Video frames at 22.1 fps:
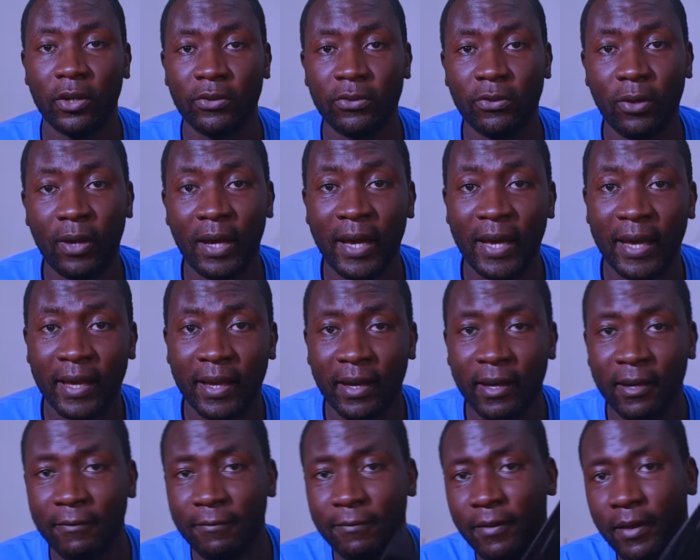so I
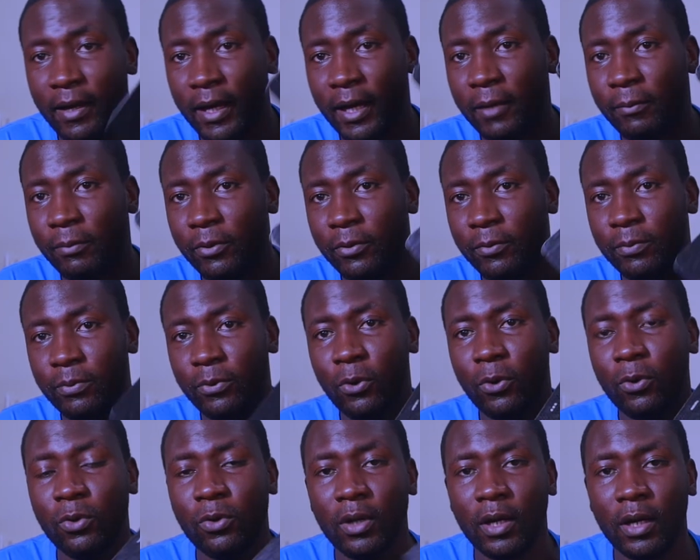have the iPad
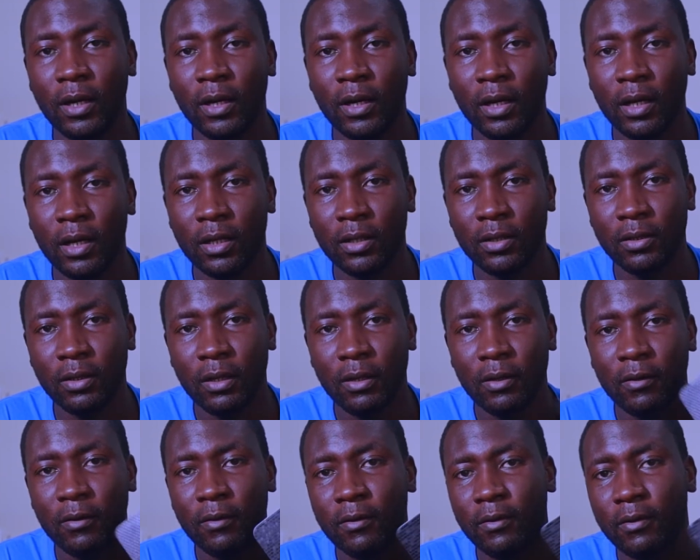Pro,
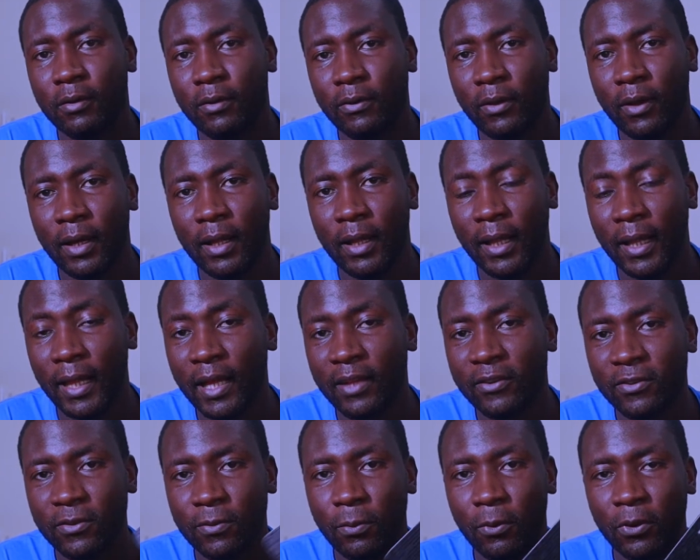the
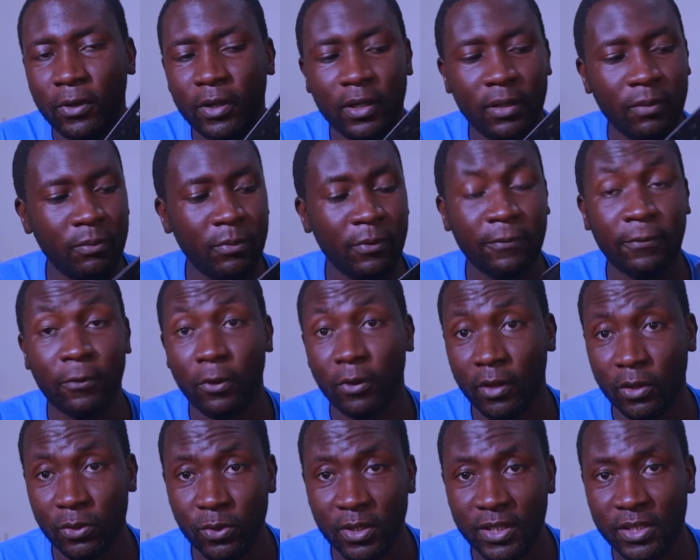last model before
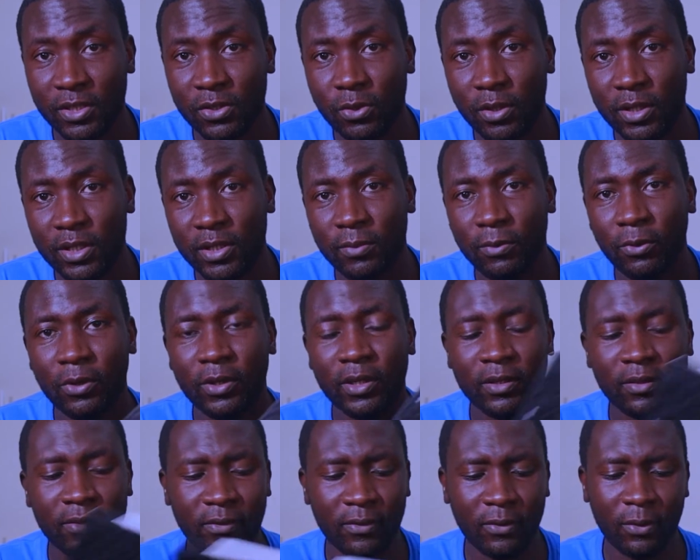the 2020
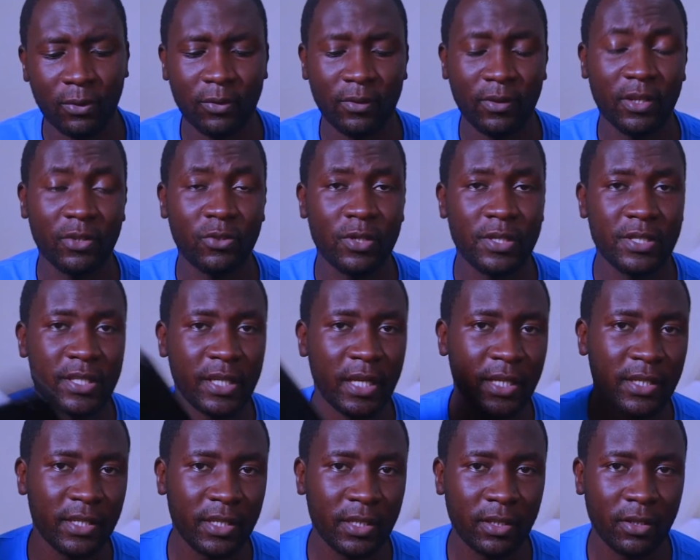model, so the
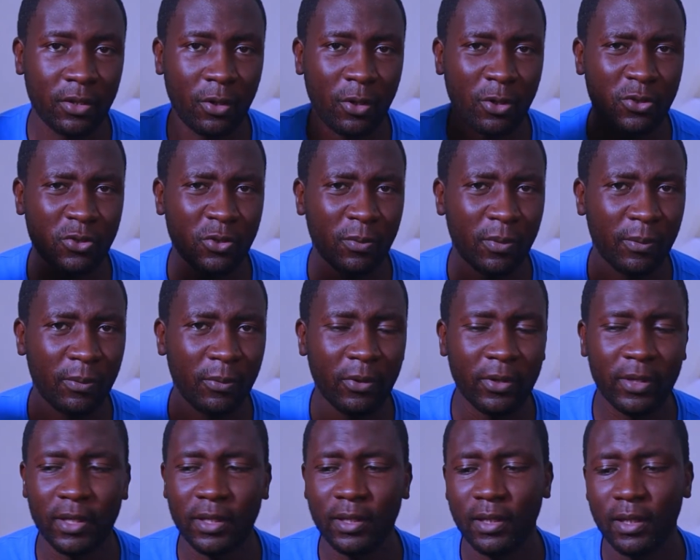2018 October
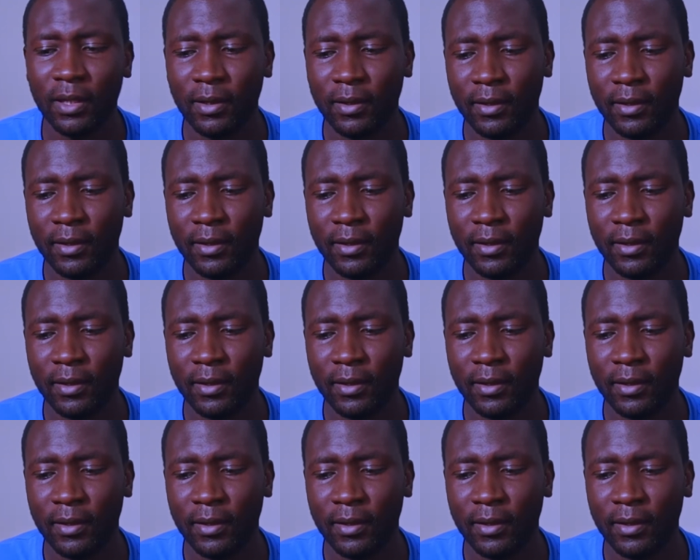model.